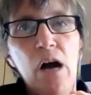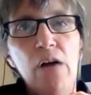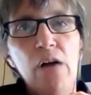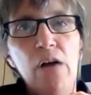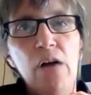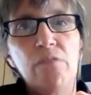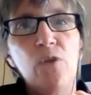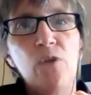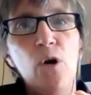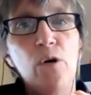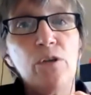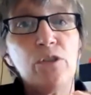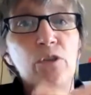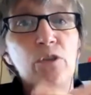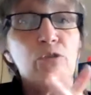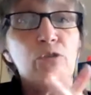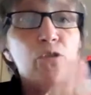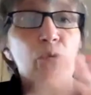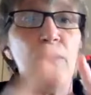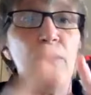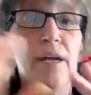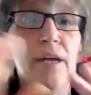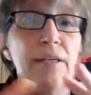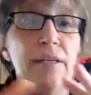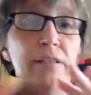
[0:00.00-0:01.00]
folks are
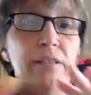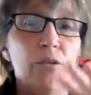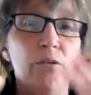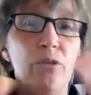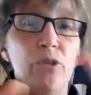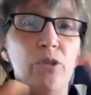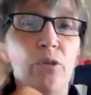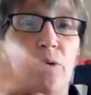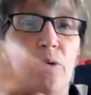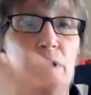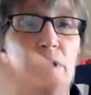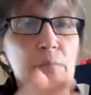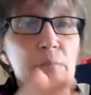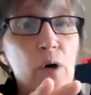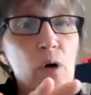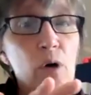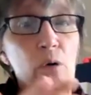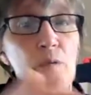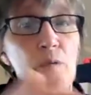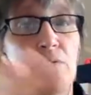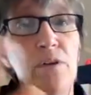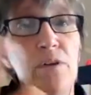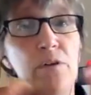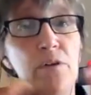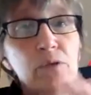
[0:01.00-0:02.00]
doing that are doing
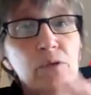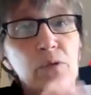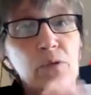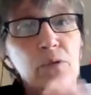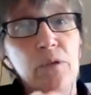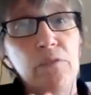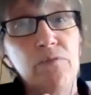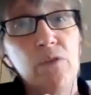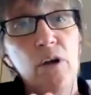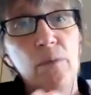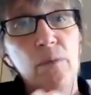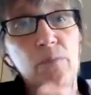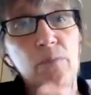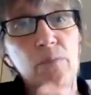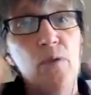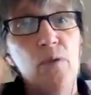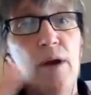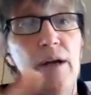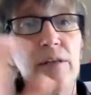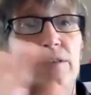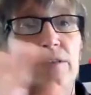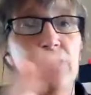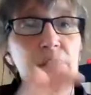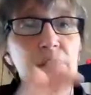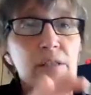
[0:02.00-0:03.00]
both, that are doing Farm
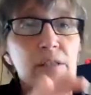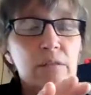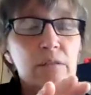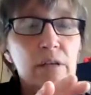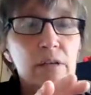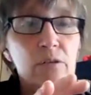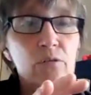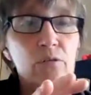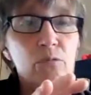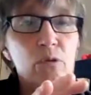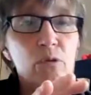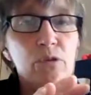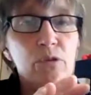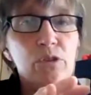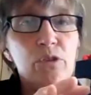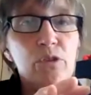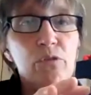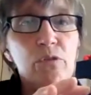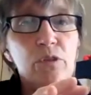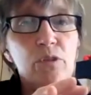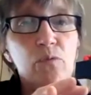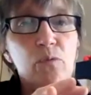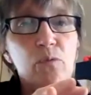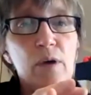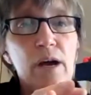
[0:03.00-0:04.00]
Direct and
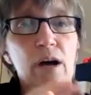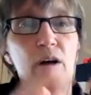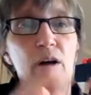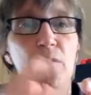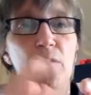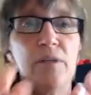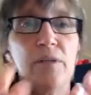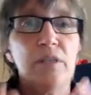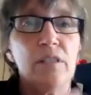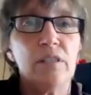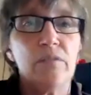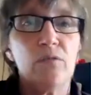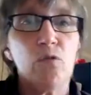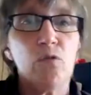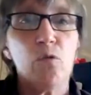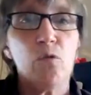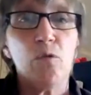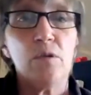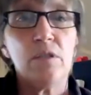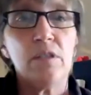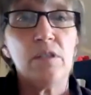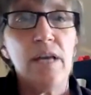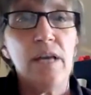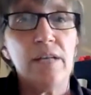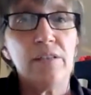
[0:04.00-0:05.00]
grocer as well, because of
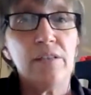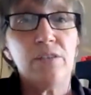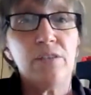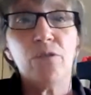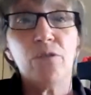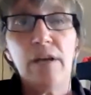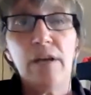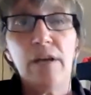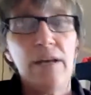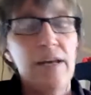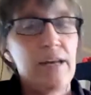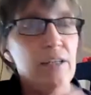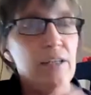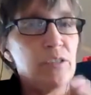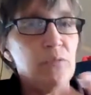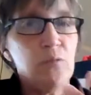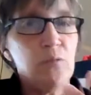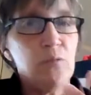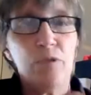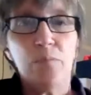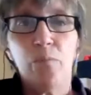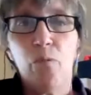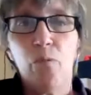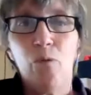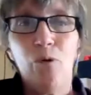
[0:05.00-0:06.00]
course as
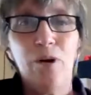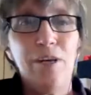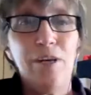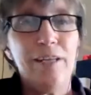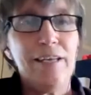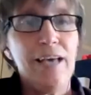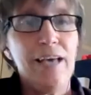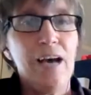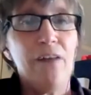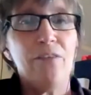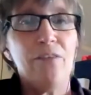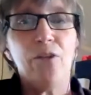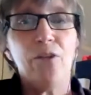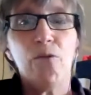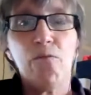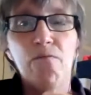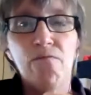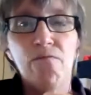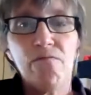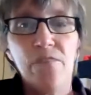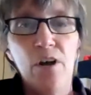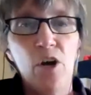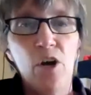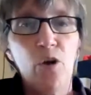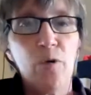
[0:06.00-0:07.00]
we're pointing out, they're
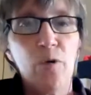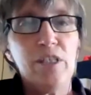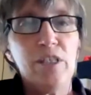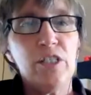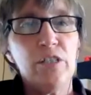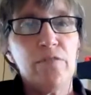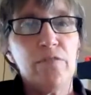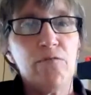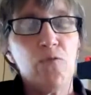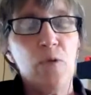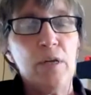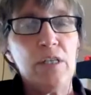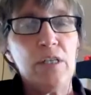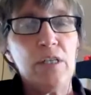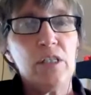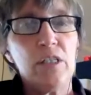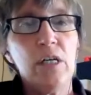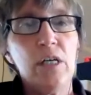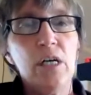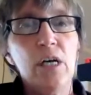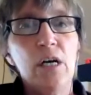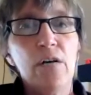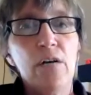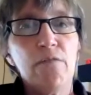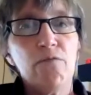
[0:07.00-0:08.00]
very different
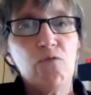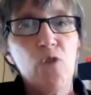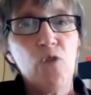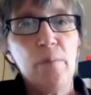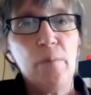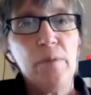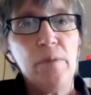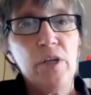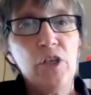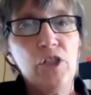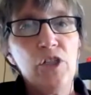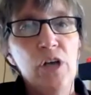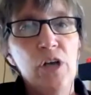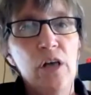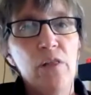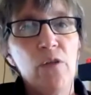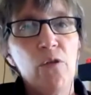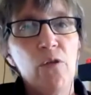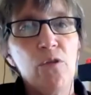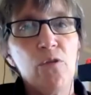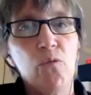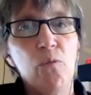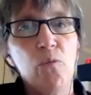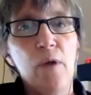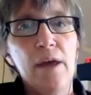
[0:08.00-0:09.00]
from each
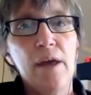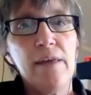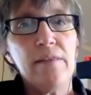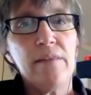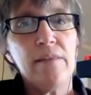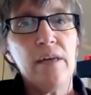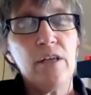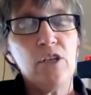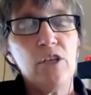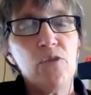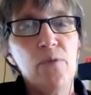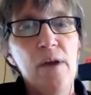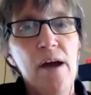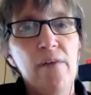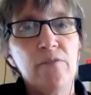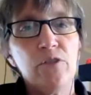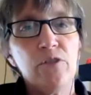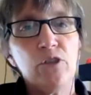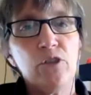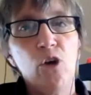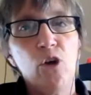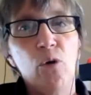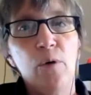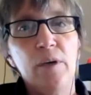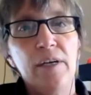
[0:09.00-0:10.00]
other. The way that you have
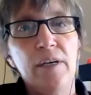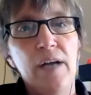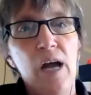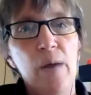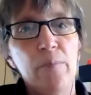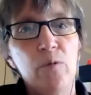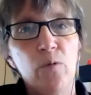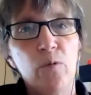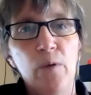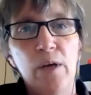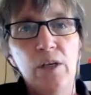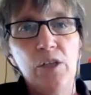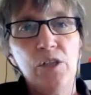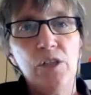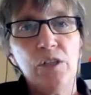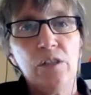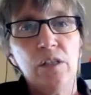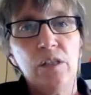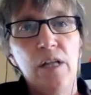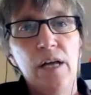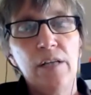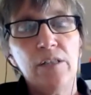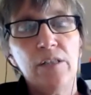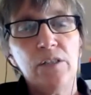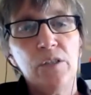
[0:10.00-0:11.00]
to go in and
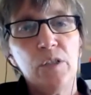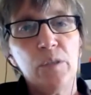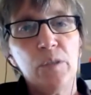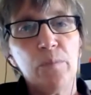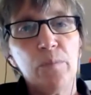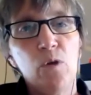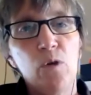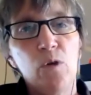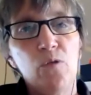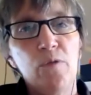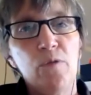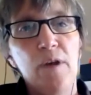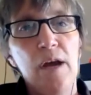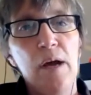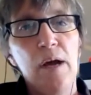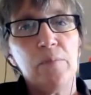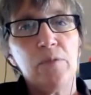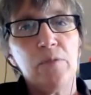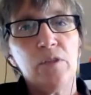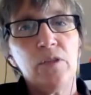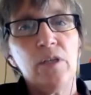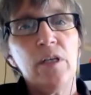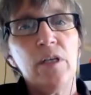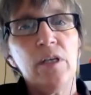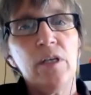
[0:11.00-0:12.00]
operationalize these
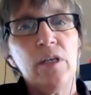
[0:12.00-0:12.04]
programs